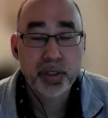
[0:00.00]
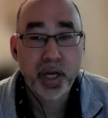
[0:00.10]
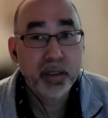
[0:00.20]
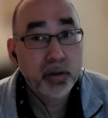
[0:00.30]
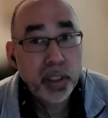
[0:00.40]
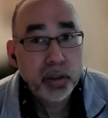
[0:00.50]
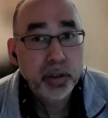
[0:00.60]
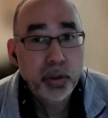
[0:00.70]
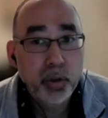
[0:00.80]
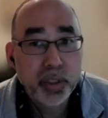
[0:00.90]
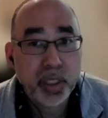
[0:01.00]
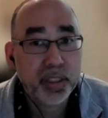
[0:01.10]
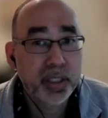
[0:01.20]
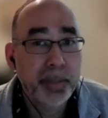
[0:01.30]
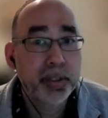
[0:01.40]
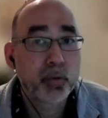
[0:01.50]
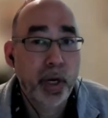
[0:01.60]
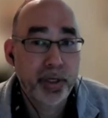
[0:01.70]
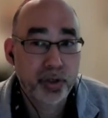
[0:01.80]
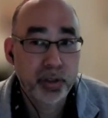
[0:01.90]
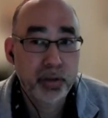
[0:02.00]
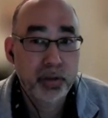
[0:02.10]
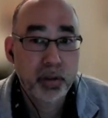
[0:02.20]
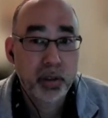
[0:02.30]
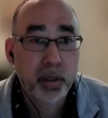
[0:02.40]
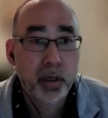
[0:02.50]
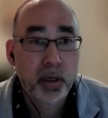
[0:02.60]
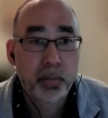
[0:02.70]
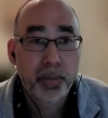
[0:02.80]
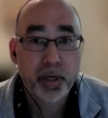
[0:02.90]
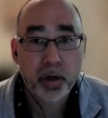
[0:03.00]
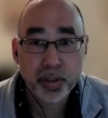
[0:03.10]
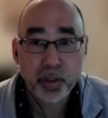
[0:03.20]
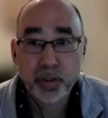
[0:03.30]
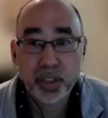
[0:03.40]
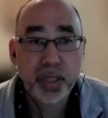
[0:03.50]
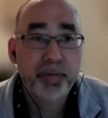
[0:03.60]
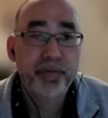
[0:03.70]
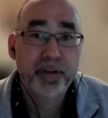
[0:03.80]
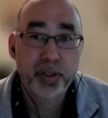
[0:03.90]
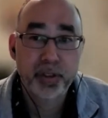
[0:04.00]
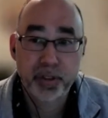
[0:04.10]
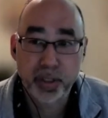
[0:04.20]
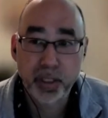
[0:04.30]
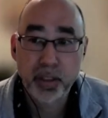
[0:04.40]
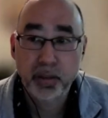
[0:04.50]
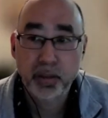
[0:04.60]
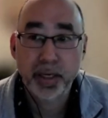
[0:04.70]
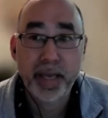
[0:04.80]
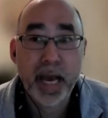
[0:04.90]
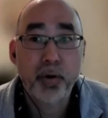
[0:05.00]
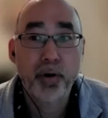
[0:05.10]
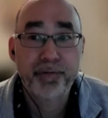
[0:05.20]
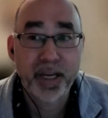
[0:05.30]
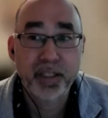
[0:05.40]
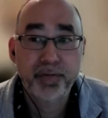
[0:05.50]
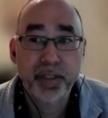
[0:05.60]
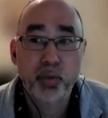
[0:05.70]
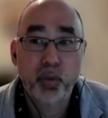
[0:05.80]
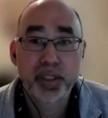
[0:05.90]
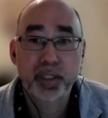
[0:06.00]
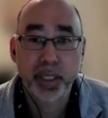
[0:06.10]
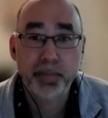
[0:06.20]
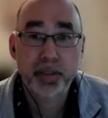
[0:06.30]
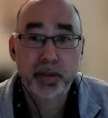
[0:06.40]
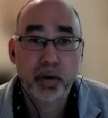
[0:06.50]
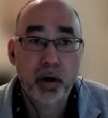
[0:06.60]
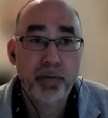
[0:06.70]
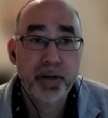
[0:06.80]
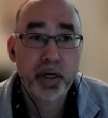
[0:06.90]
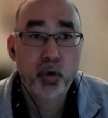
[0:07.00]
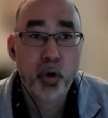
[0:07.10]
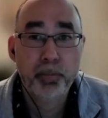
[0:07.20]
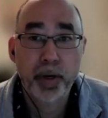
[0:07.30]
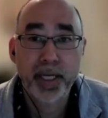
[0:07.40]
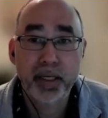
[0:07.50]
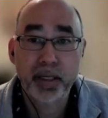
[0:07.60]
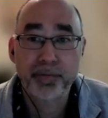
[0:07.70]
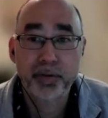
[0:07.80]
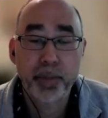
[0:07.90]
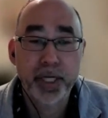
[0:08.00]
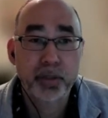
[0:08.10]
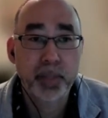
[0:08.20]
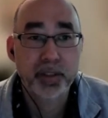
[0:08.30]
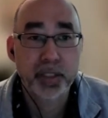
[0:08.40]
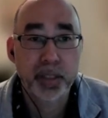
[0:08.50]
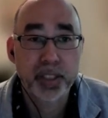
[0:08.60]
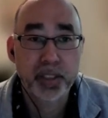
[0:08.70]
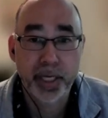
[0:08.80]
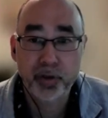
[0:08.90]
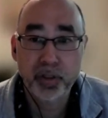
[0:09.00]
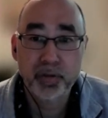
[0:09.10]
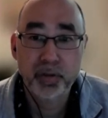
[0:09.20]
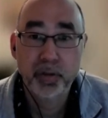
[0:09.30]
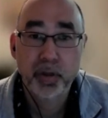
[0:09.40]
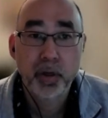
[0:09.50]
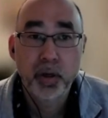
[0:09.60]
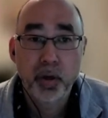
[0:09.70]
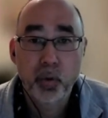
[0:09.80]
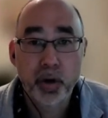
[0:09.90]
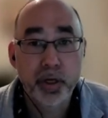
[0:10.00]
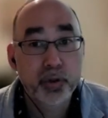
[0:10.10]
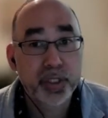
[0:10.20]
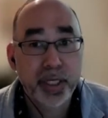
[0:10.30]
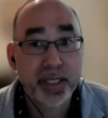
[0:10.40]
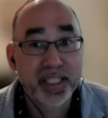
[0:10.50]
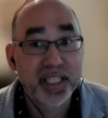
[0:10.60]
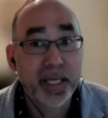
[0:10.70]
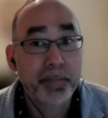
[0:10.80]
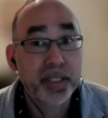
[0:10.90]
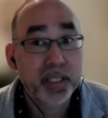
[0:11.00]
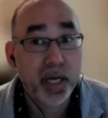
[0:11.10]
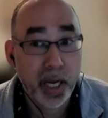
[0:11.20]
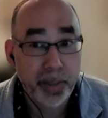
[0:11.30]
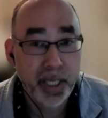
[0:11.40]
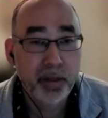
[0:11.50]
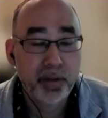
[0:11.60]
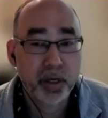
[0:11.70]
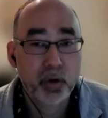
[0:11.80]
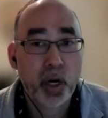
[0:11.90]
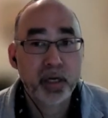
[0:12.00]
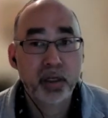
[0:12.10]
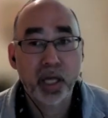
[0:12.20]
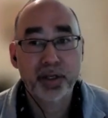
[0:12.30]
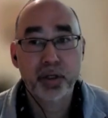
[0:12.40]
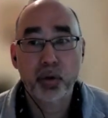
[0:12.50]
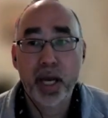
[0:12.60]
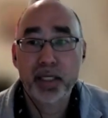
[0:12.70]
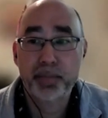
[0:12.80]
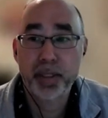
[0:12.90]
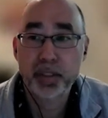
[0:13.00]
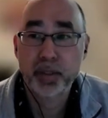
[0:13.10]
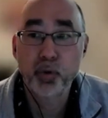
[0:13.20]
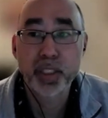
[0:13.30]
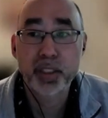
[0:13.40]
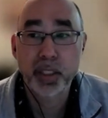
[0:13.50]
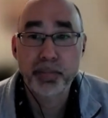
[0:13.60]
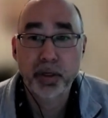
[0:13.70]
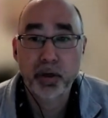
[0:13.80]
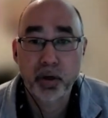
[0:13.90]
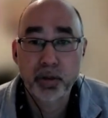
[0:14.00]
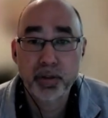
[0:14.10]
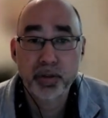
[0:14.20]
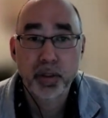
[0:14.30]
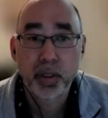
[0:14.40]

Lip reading: not only includes sleep duration, but also sleep efficiency, like how effectively one sleeps, often incorporating information on sleep stages. We're interested in sleep timing, the chronological aspects of when sleep occurs,